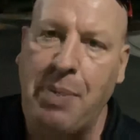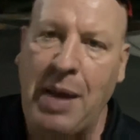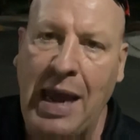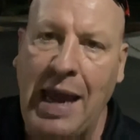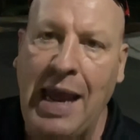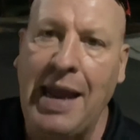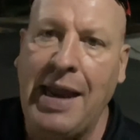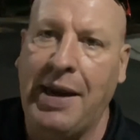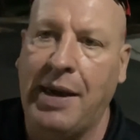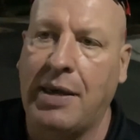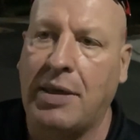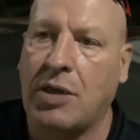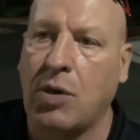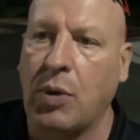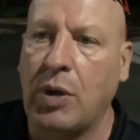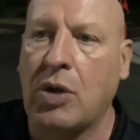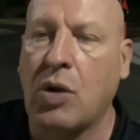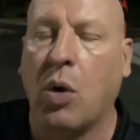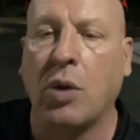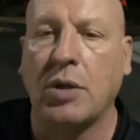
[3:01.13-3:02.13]
paid to
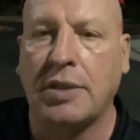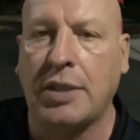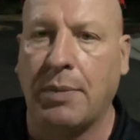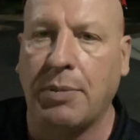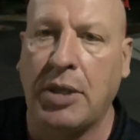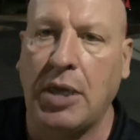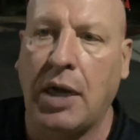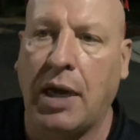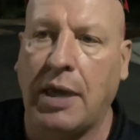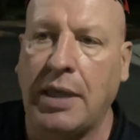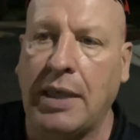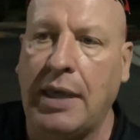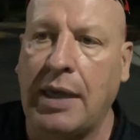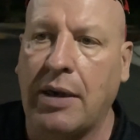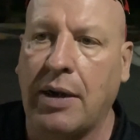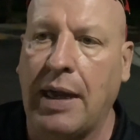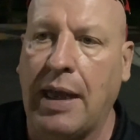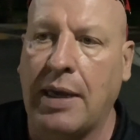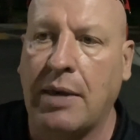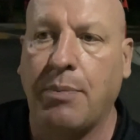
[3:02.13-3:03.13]
record something on the
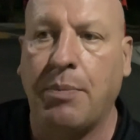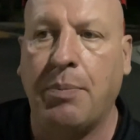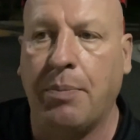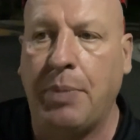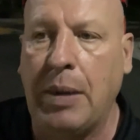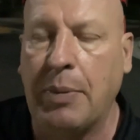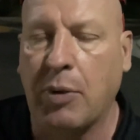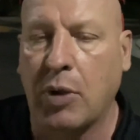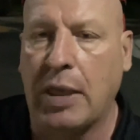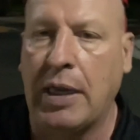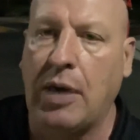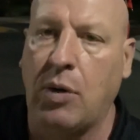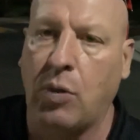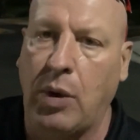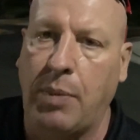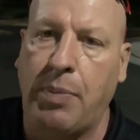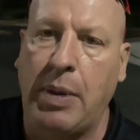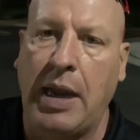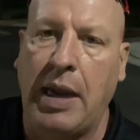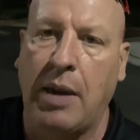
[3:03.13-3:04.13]
internet, people getting
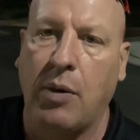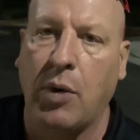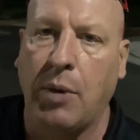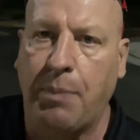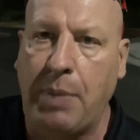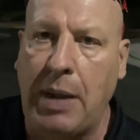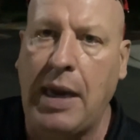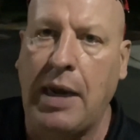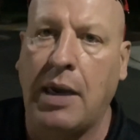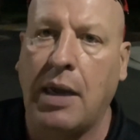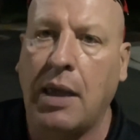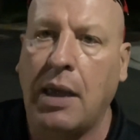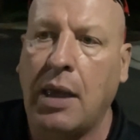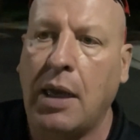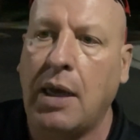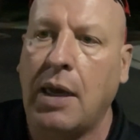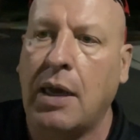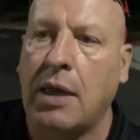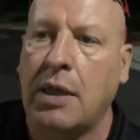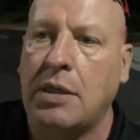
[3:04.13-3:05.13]
repaid
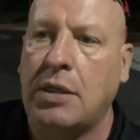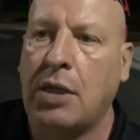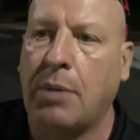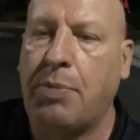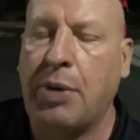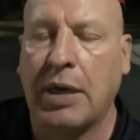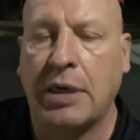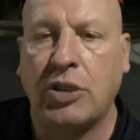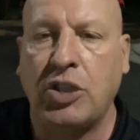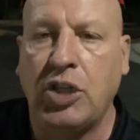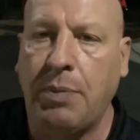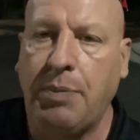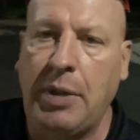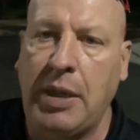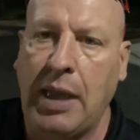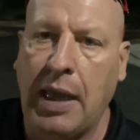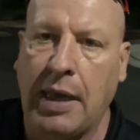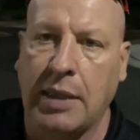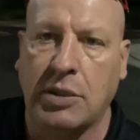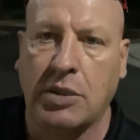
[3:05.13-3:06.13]
to put
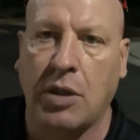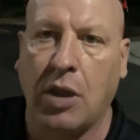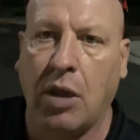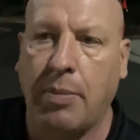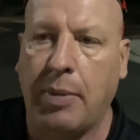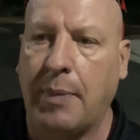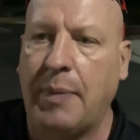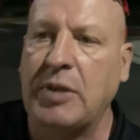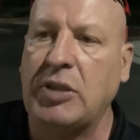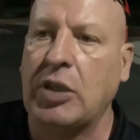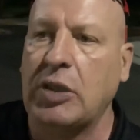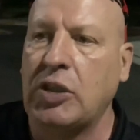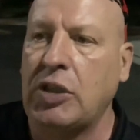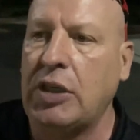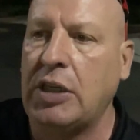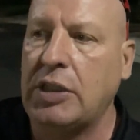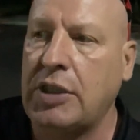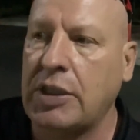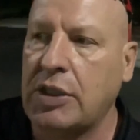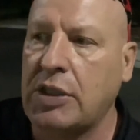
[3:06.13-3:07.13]
GPS, global
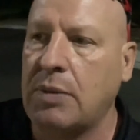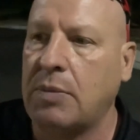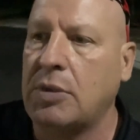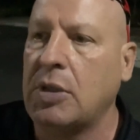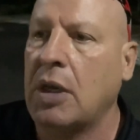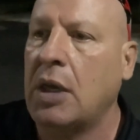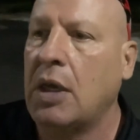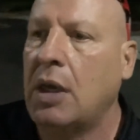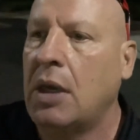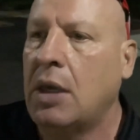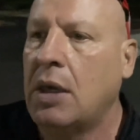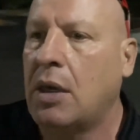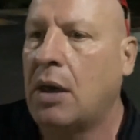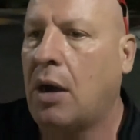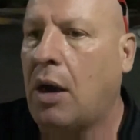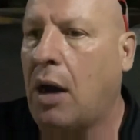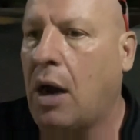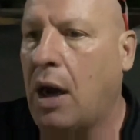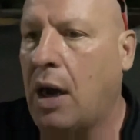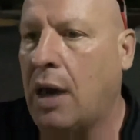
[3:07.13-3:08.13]
positioning systems,
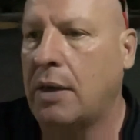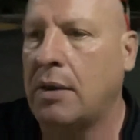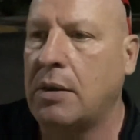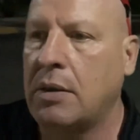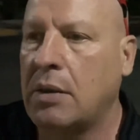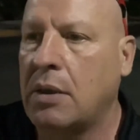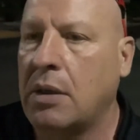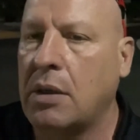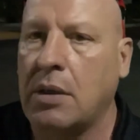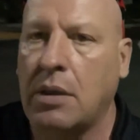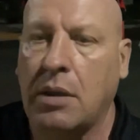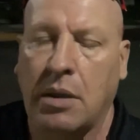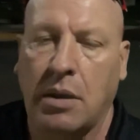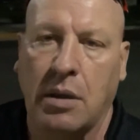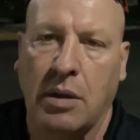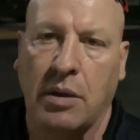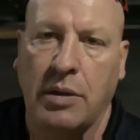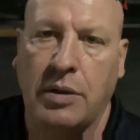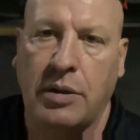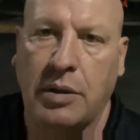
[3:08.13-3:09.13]
on
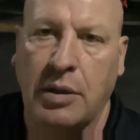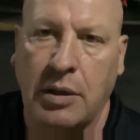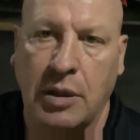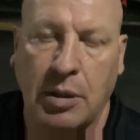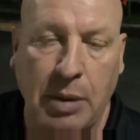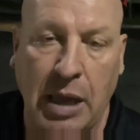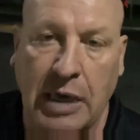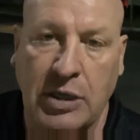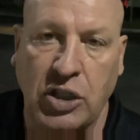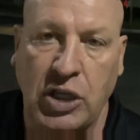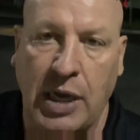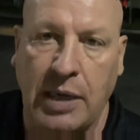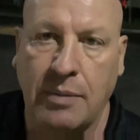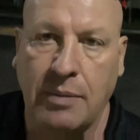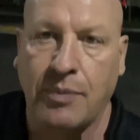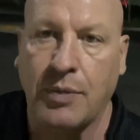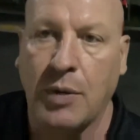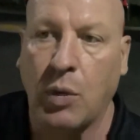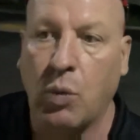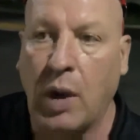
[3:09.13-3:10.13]
the blockchain.
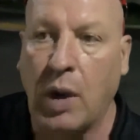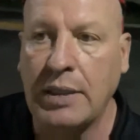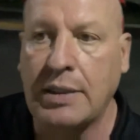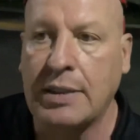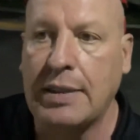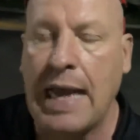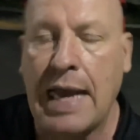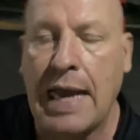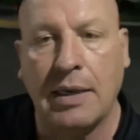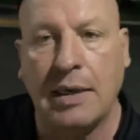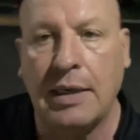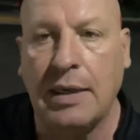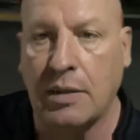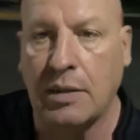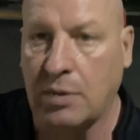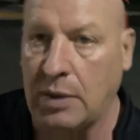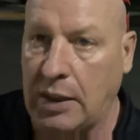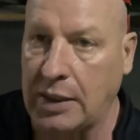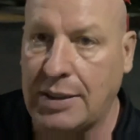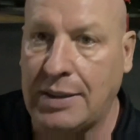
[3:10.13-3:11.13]
Once that
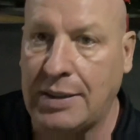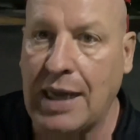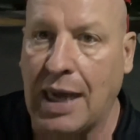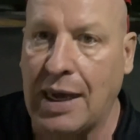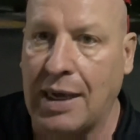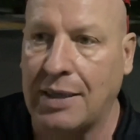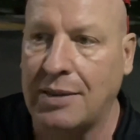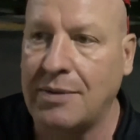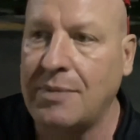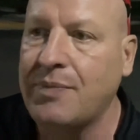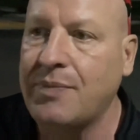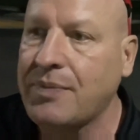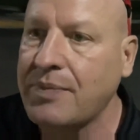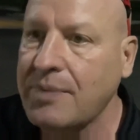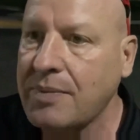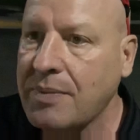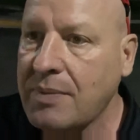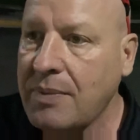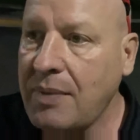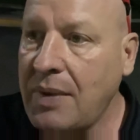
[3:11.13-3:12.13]
is done,
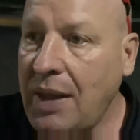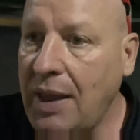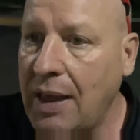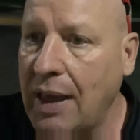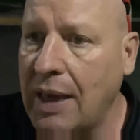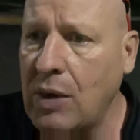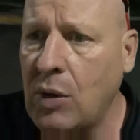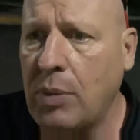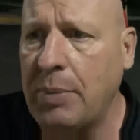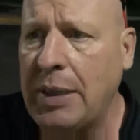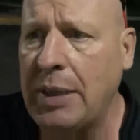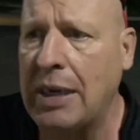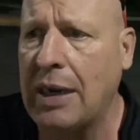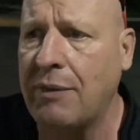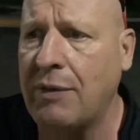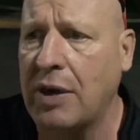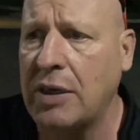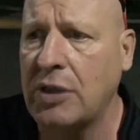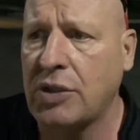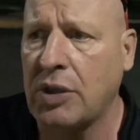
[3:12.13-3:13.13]
and it'll be
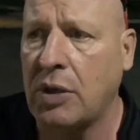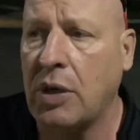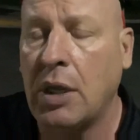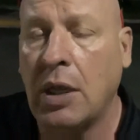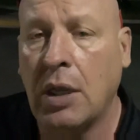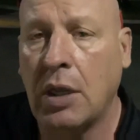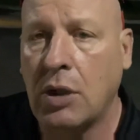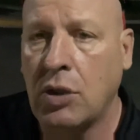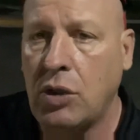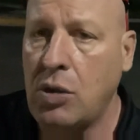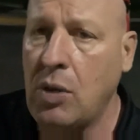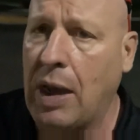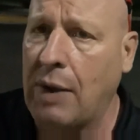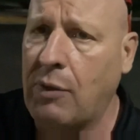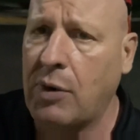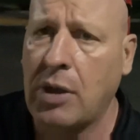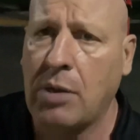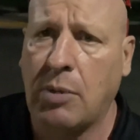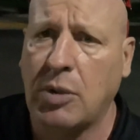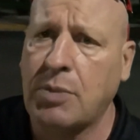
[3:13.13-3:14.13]
done very soon, you have
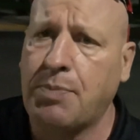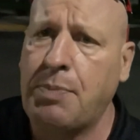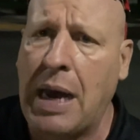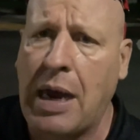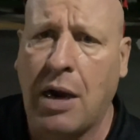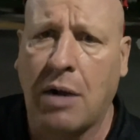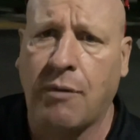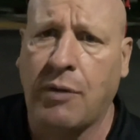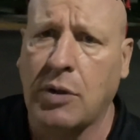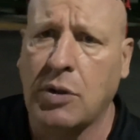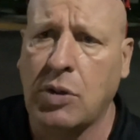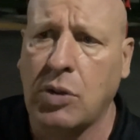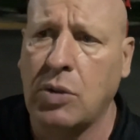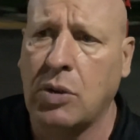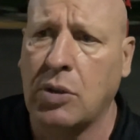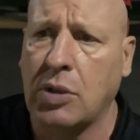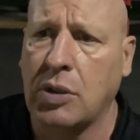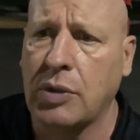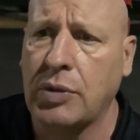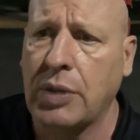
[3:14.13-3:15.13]
one of the most powerful
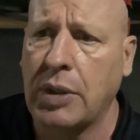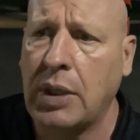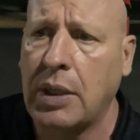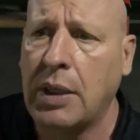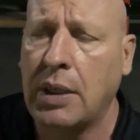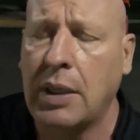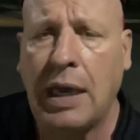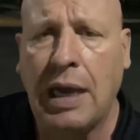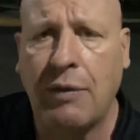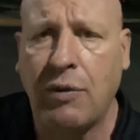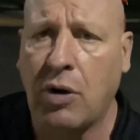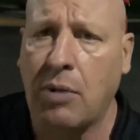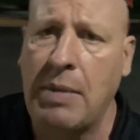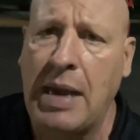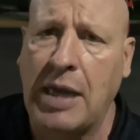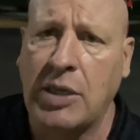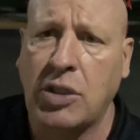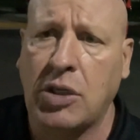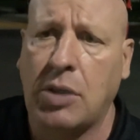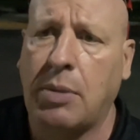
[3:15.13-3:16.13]
tools ever
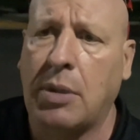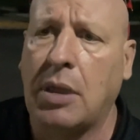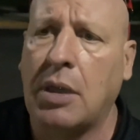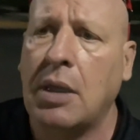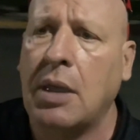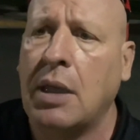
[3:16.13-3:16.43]
imaginable.